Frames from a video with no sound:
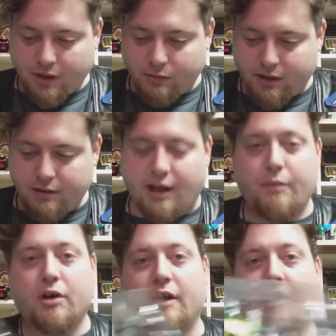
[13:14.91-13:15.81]
Well, now
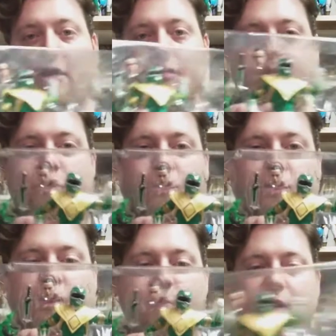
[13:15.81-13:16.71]
we're going to get on to the
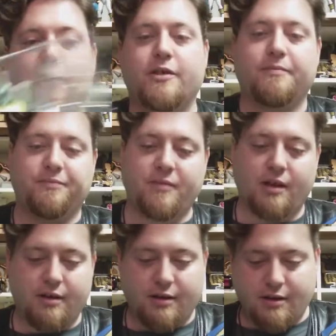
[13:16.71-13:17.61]
Green Ranger,
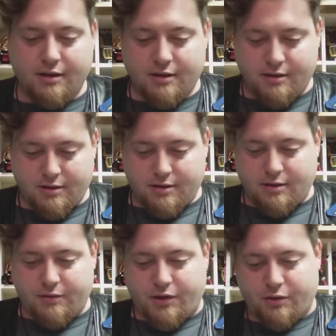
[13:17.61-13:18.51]

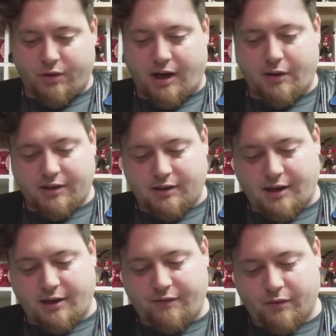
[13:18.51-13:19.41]
which is what I was
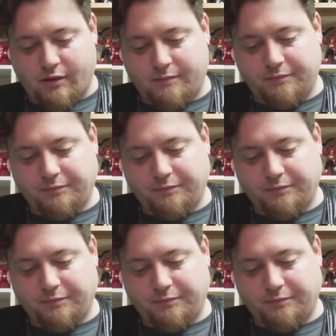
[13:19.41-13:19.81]
excited for.